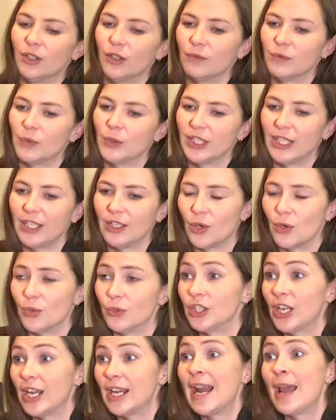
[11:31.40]
of what they call
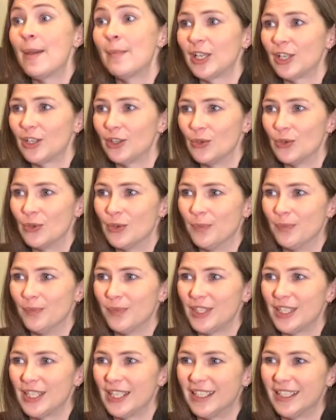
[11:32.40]
dynamic norms,
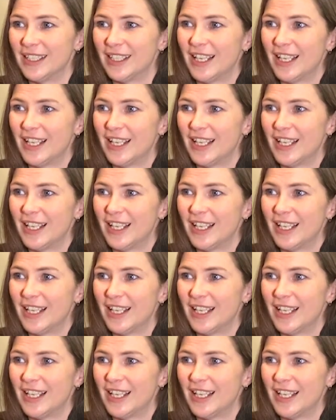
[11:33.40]
that